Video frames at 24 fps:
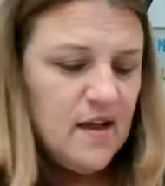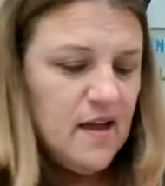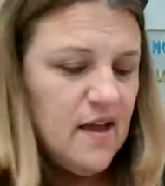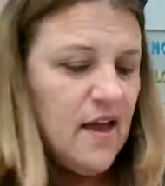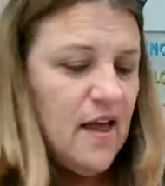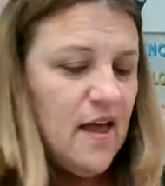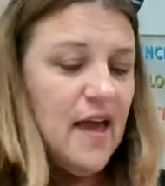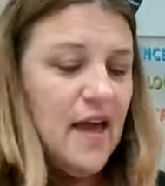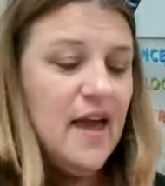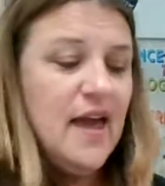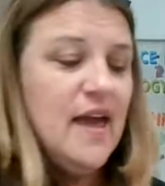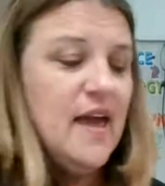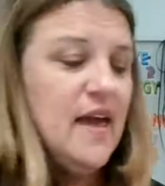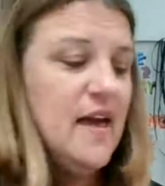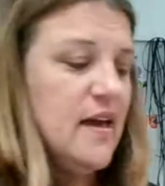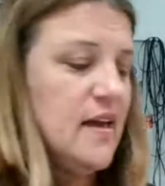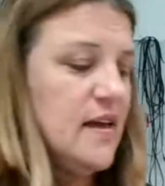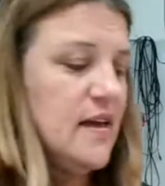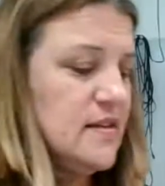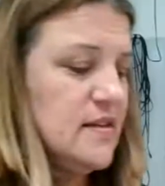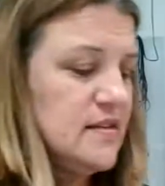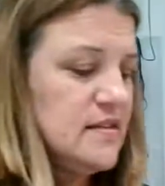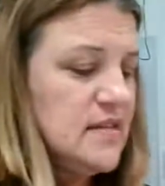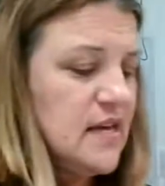
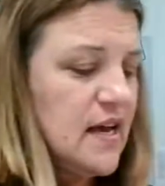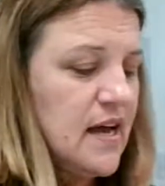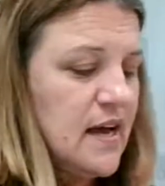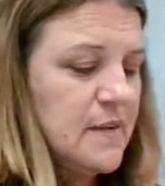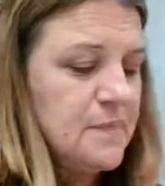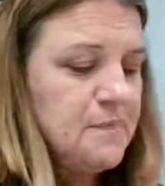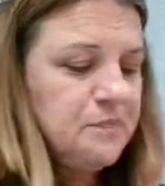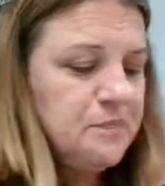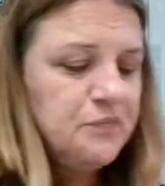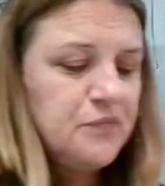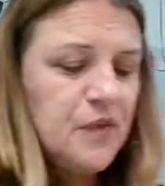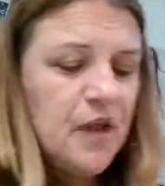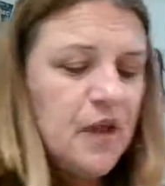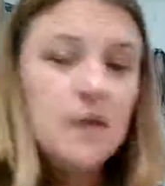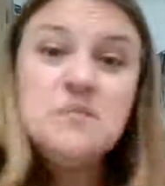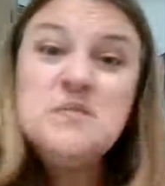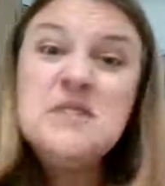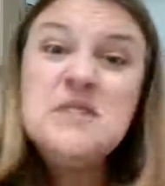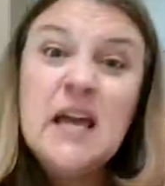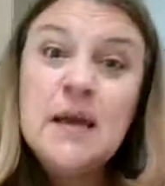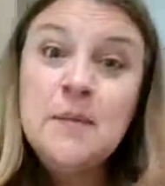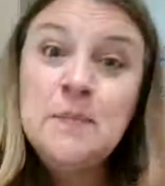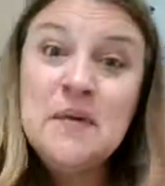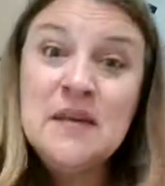And I'm
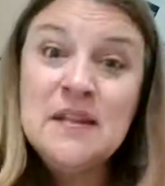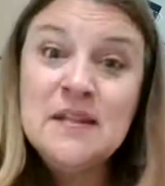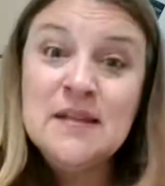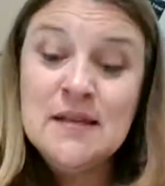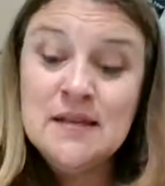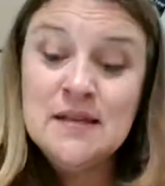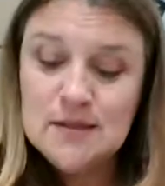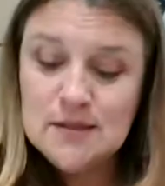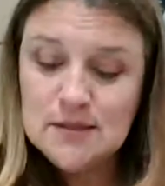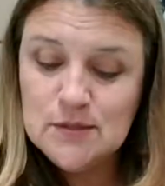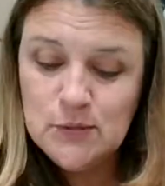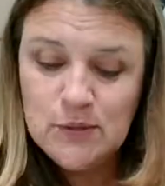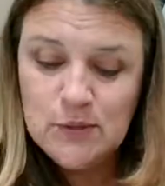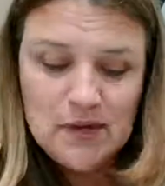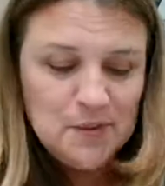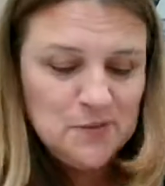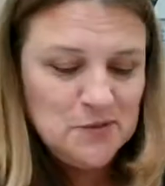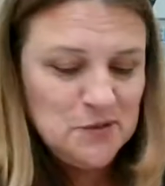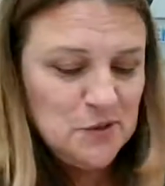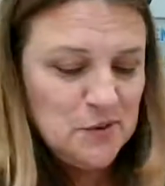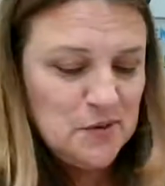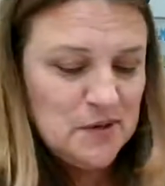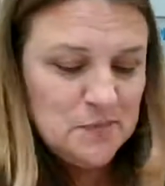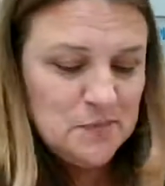taping these is what I'm
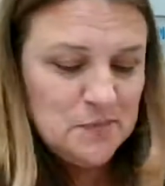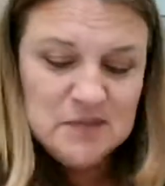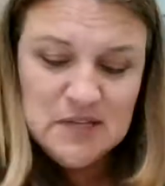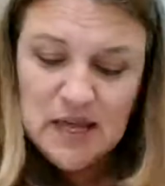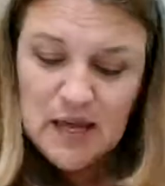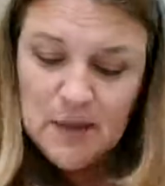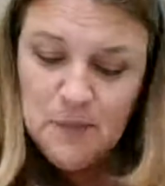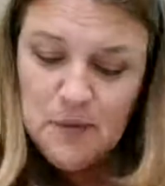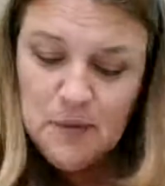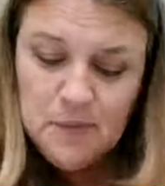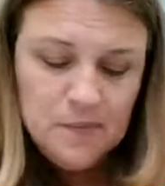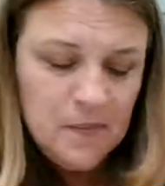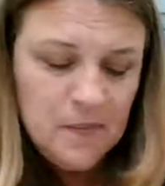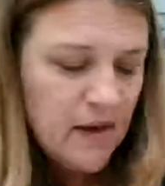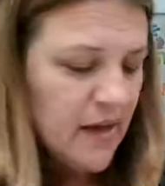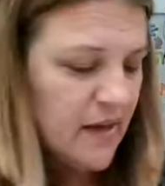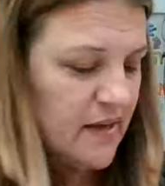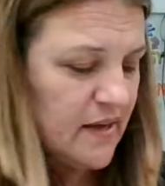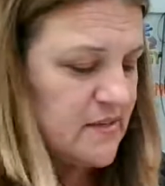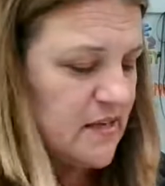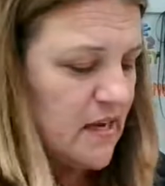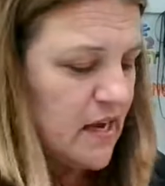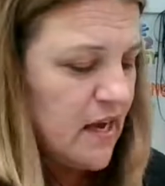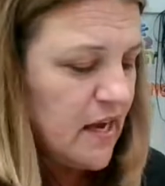doing. I'm taping my
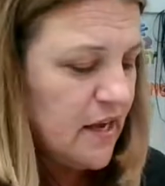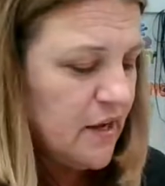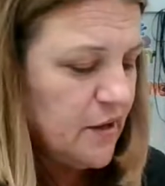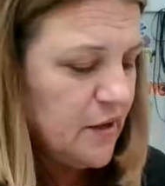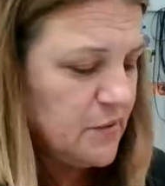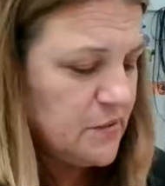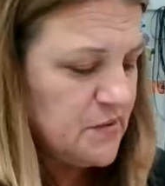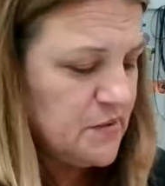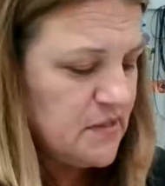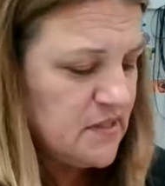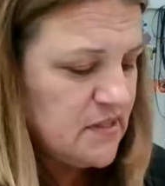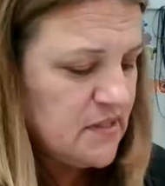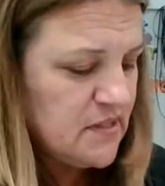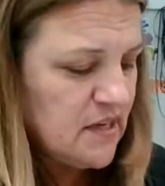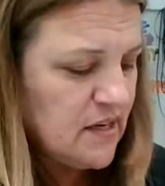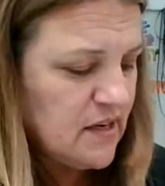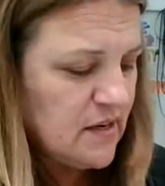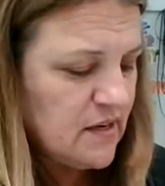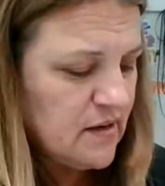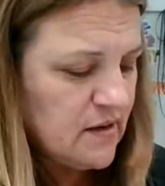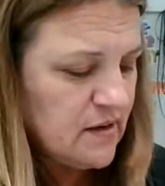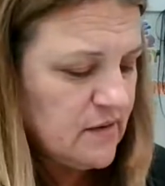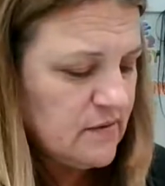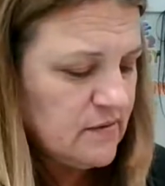diodes
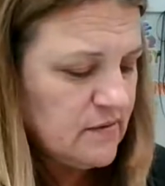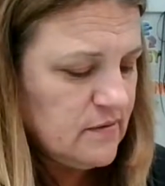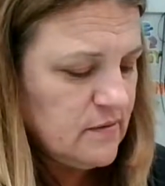down.